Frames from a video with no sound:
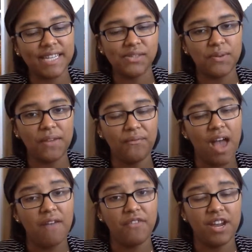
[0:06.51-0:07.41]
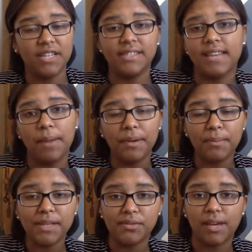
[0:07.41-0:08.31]
Grace25 here, and today I'm going to
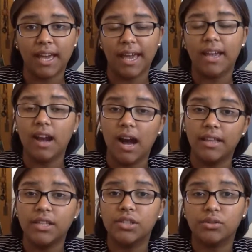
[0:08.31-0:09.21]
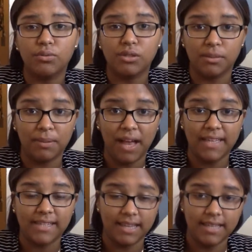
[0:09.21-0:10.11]
be doing a college school
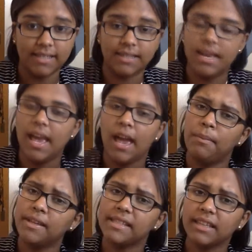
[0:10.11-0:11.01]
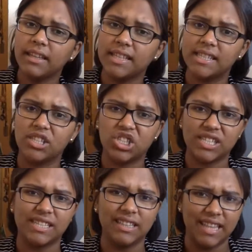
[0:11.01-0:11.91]
supplies list. And basically, this is
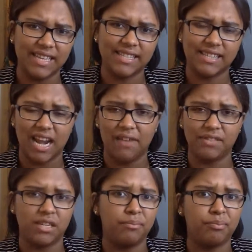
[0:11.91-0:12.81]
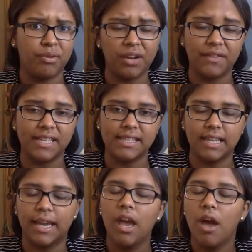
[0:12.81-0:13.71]
just a list that I've done
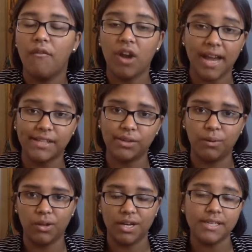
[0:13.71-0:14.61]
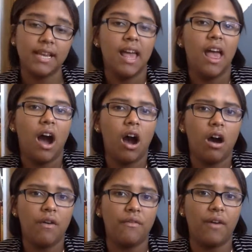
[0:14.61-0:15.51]
previously for high schoolers
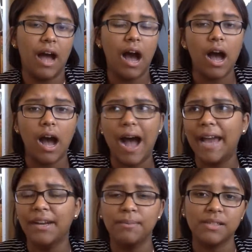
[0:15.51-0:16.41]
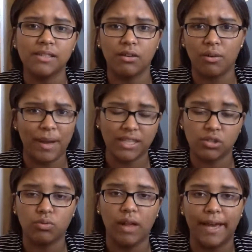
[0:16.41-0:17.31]
of items or back to
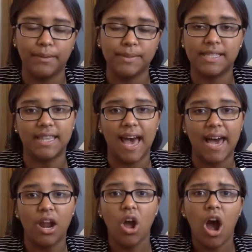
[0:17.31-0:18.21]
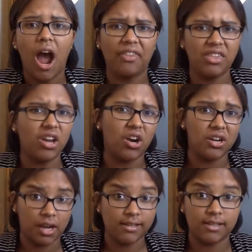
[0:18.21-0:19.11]
school items that I think are
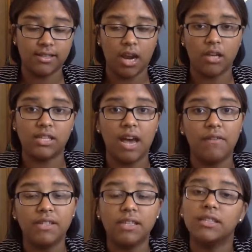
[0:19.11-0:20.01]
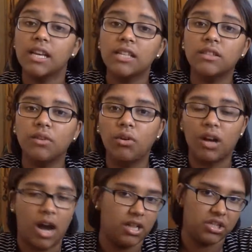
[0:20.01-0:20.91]
necessary to have a successful
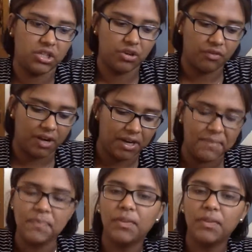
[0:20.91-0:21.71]
college career.